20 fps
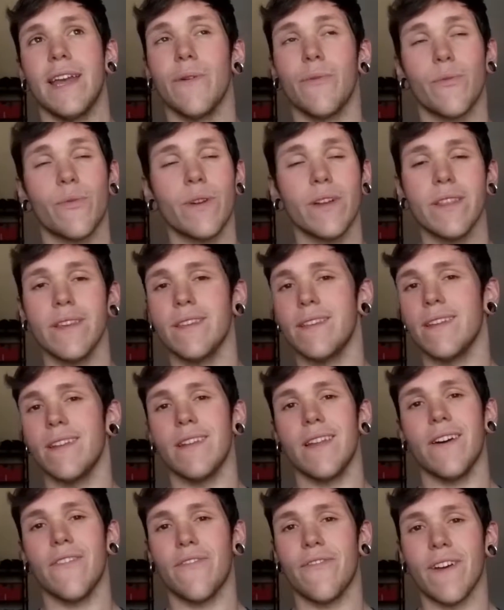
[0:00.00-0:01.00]
it really
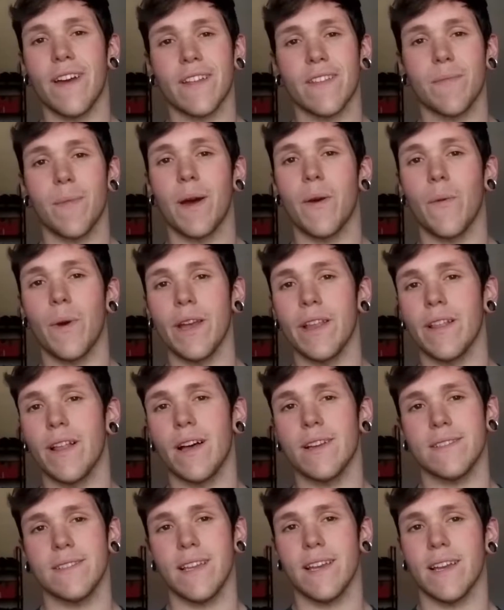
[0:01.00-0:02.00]
didn't affect my weight
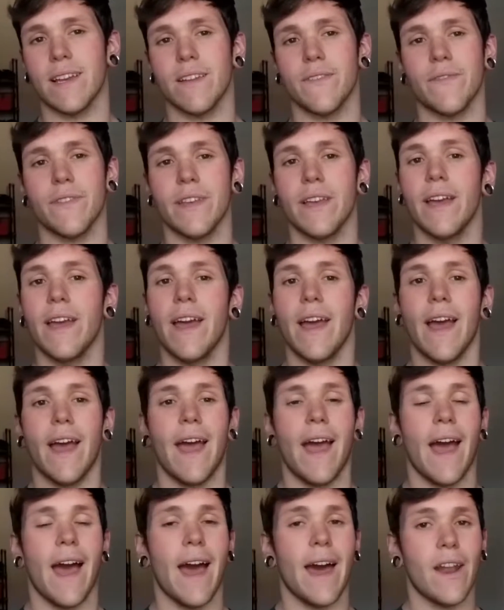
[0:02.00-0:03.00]
loss negatively
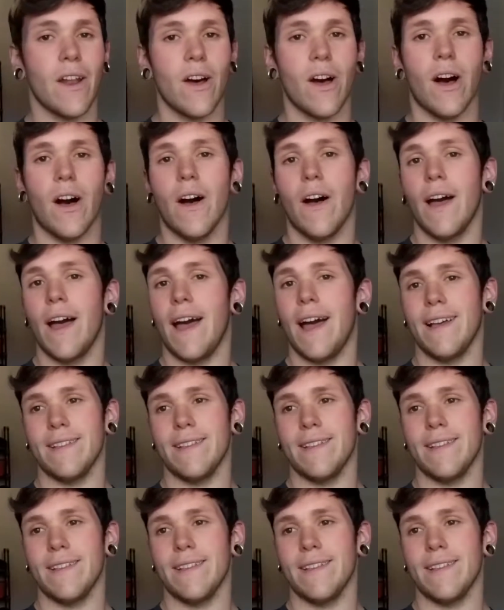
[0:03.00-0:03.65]
at all.